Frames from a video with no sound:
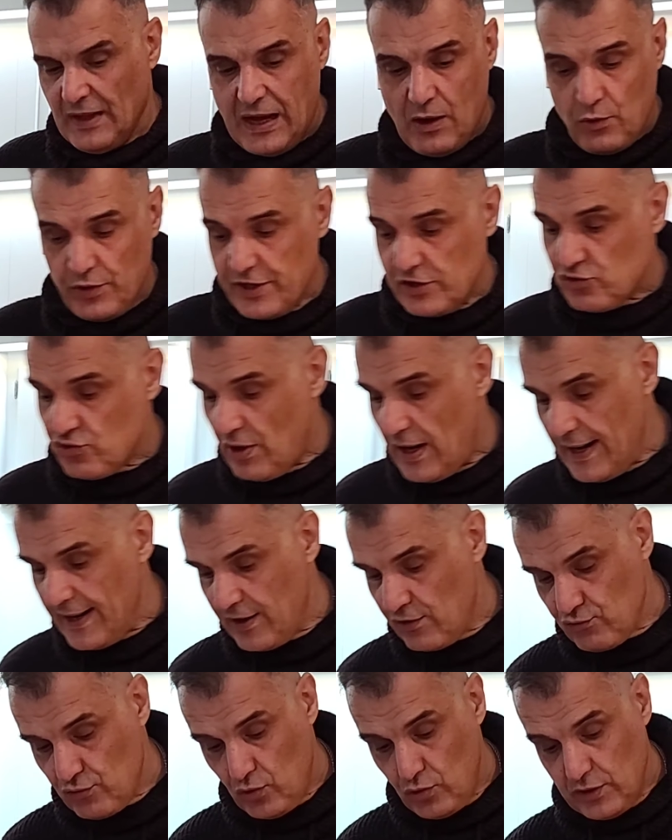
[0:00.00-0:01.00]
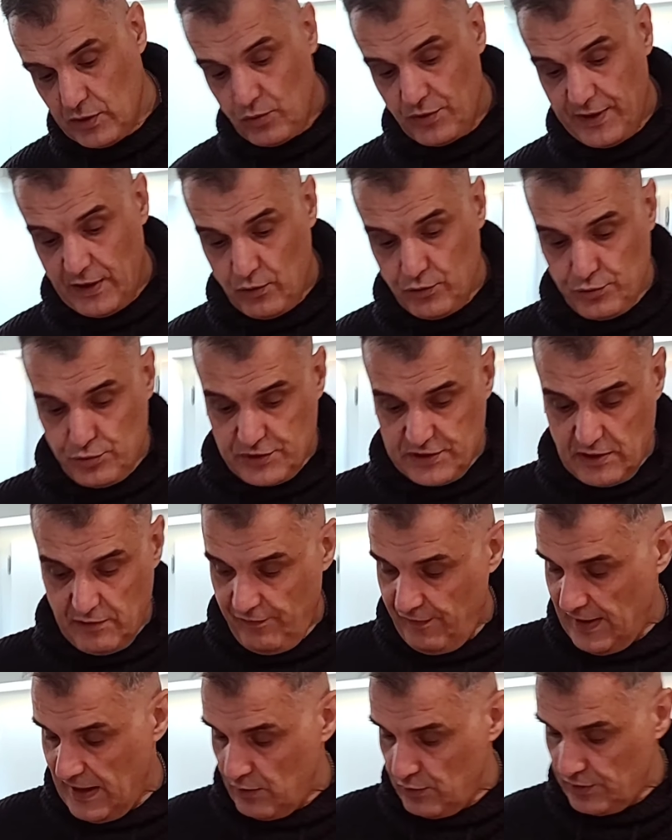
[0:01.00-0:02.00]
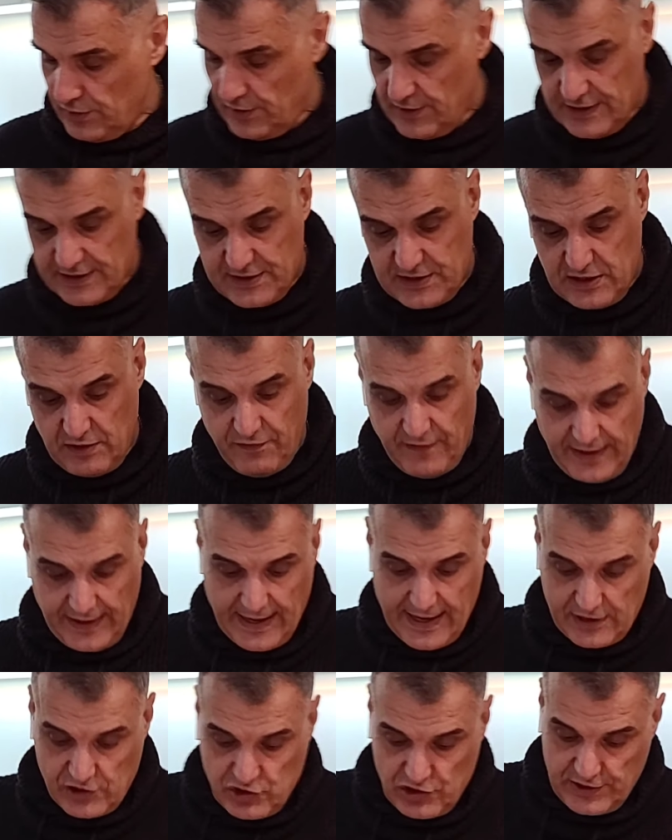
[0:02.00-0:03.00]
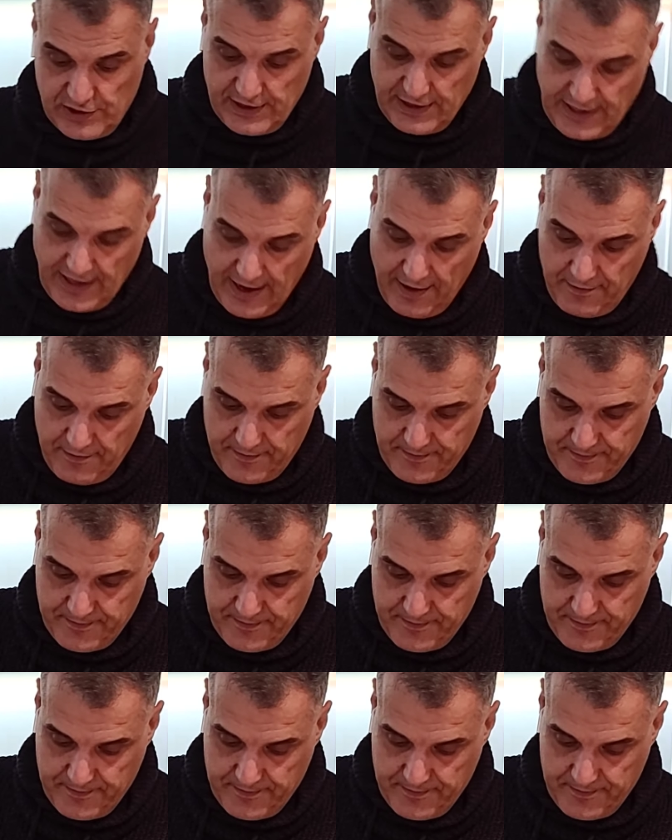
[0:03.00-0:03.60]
I want to try and roll it without using flour. Let's see if I actually can.